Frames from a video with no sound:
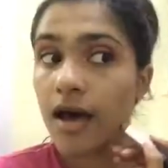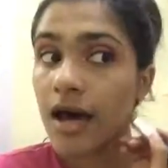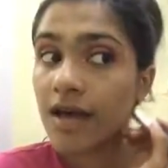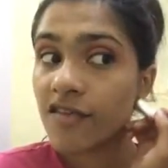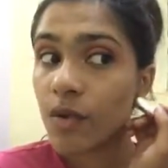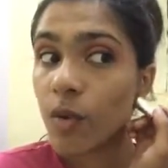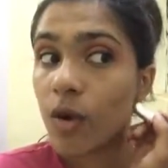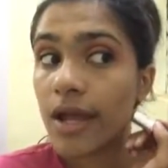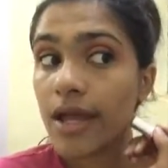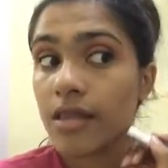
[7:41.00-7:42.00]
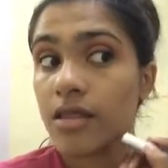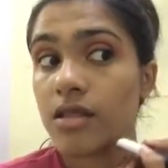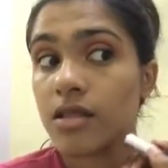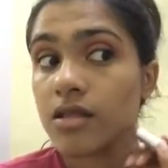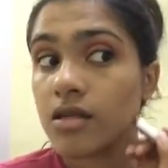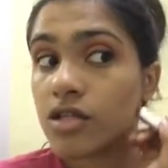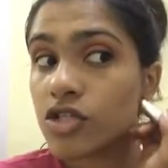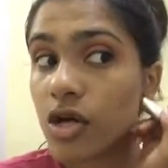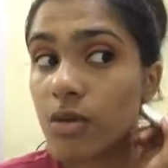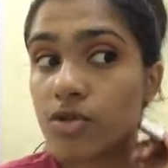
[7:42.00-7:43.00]
I have quite a
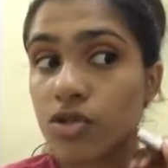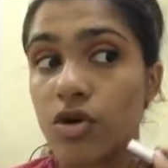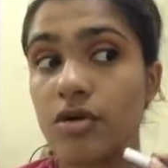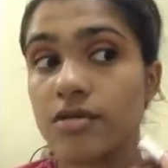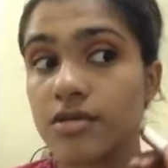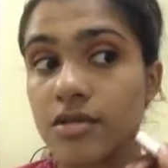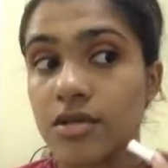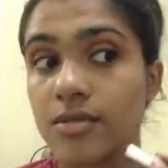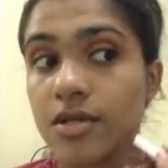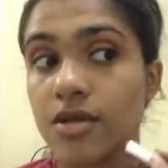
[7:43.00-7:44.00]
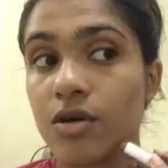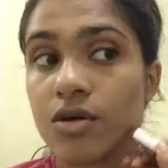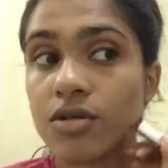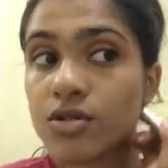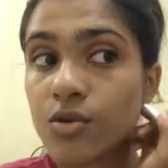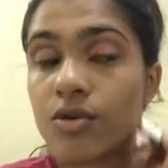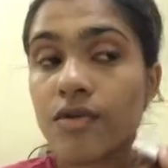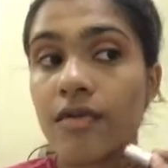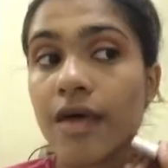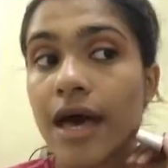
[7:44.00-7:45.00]
sharp jaw, so I'm going to contour
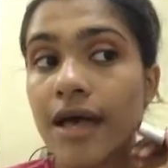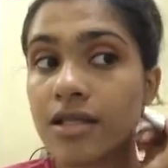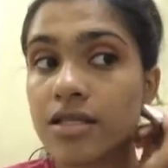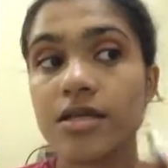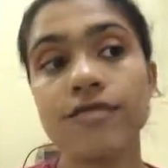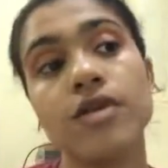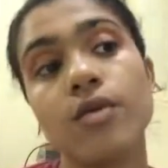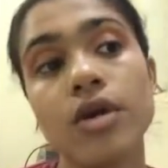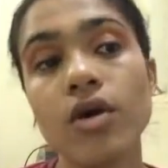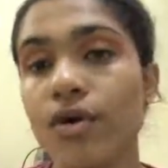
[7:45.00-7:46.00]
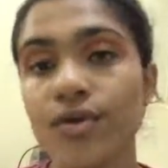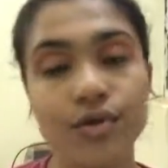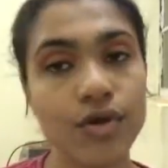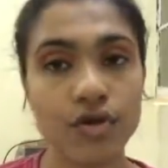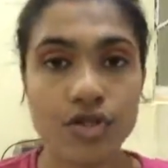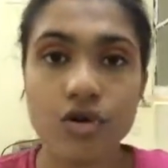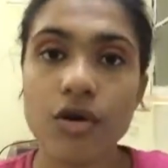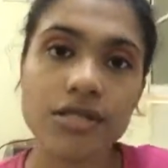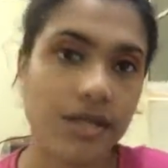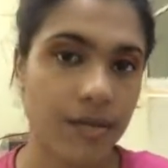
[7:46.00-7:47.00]
that. If you don't want to contour your
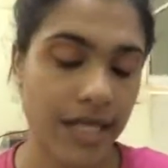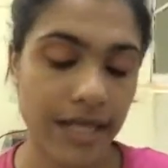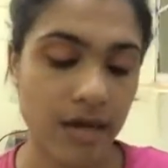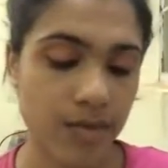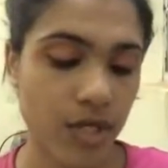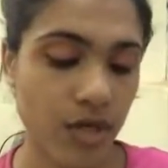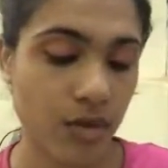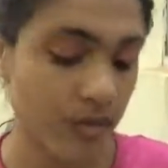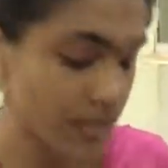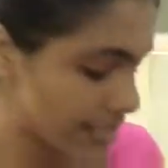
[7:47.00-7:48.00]
jaw, it's completely up to you.